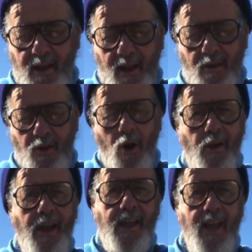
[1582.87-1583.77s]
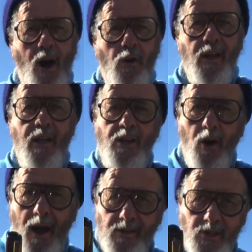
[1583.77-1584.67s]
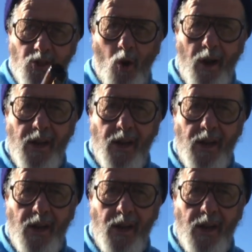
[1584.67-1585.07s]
If you don't get killed, you'll have a story